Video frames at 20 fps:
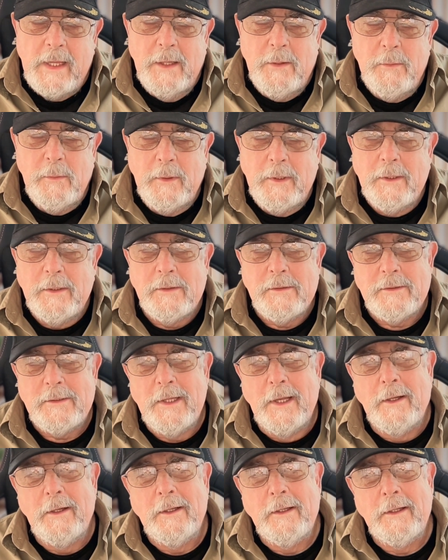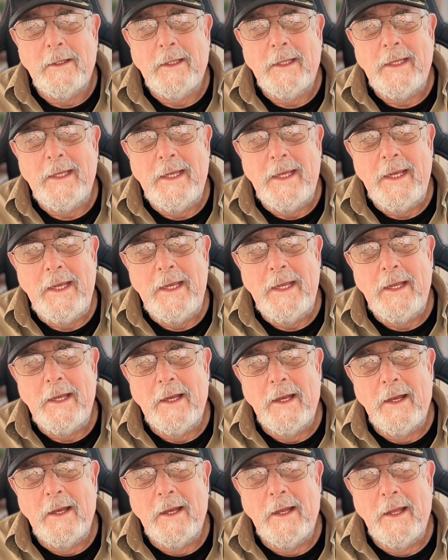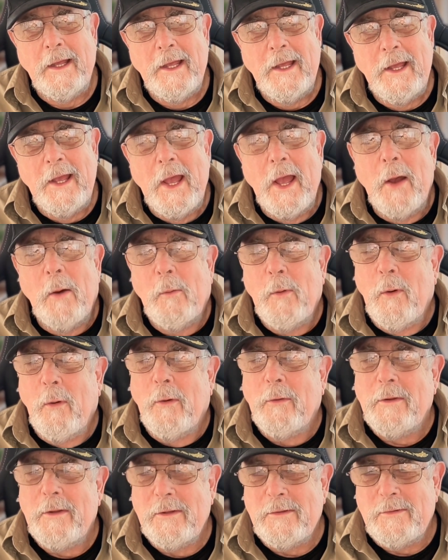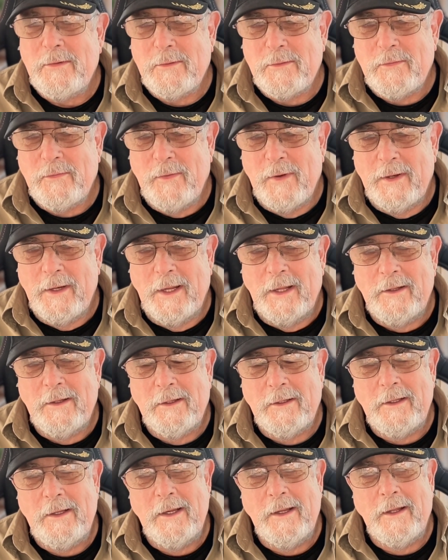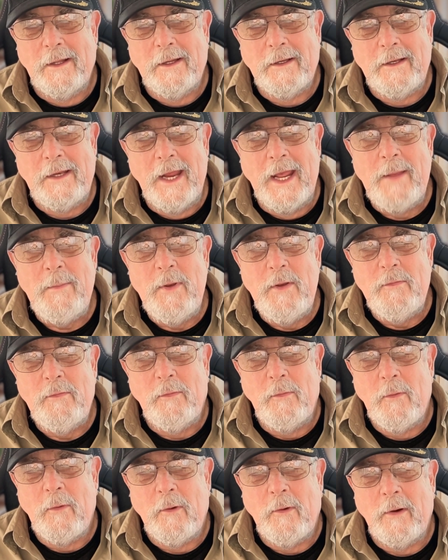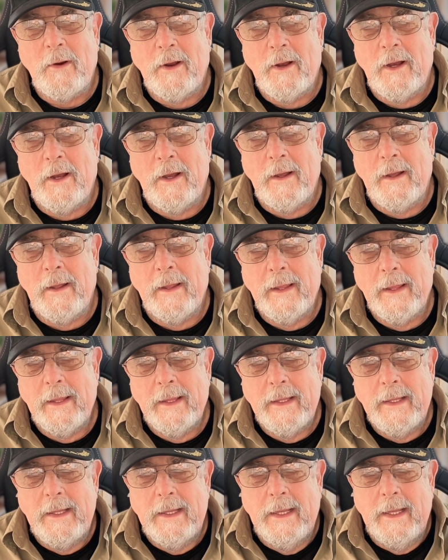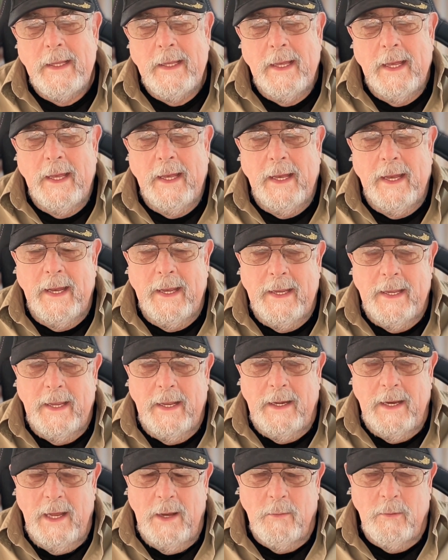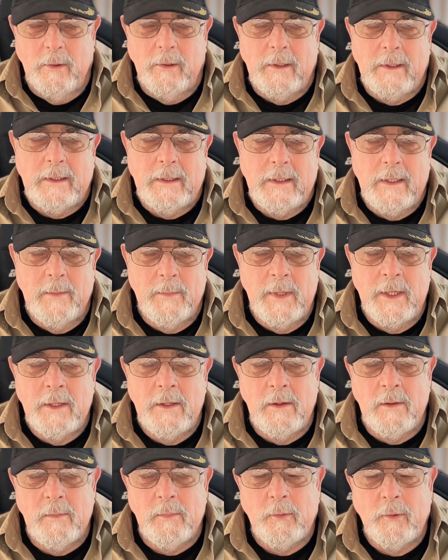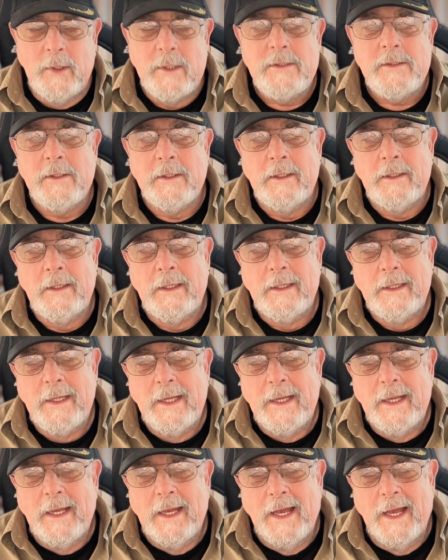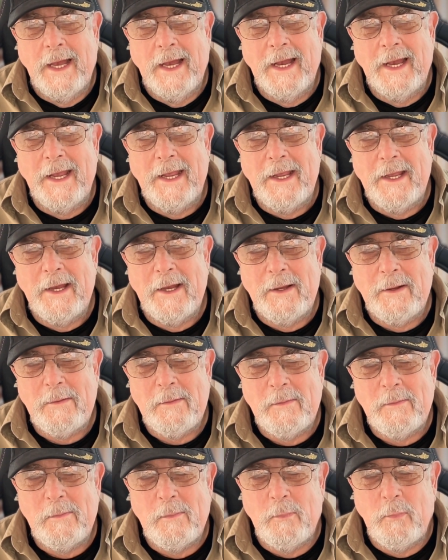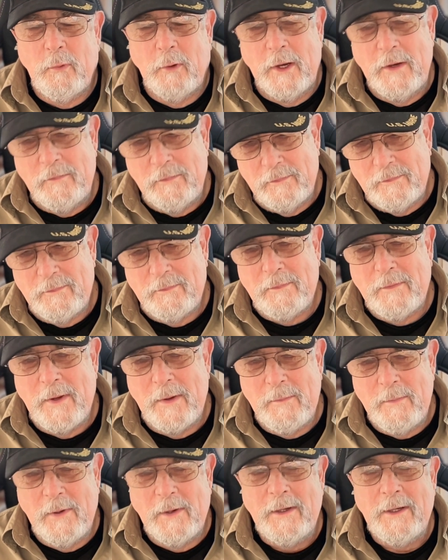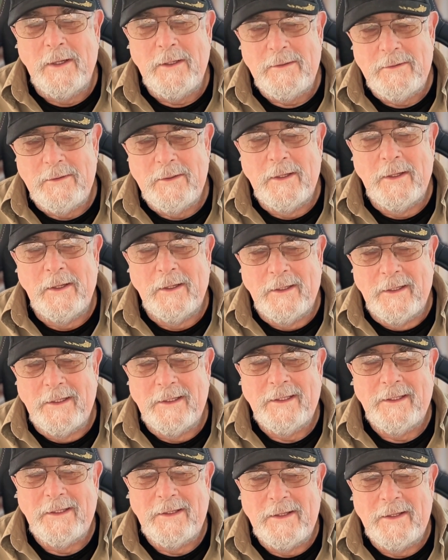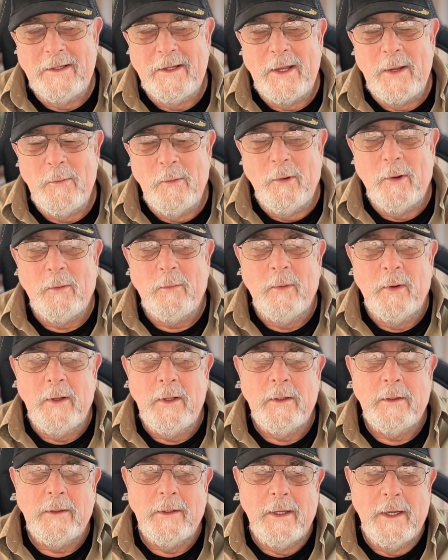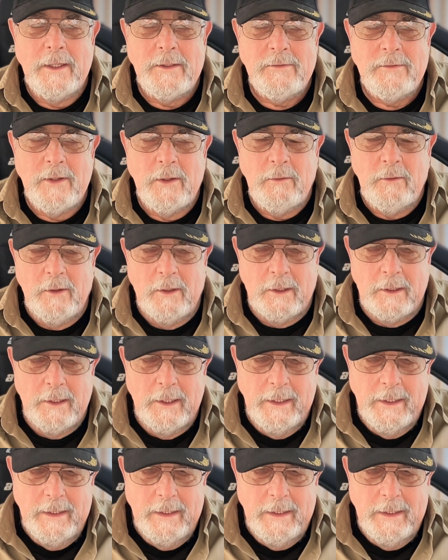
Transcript: what else? This was funny. The day before I had Howard come into the prison, I briefed my buddies that I work with, and I said, look,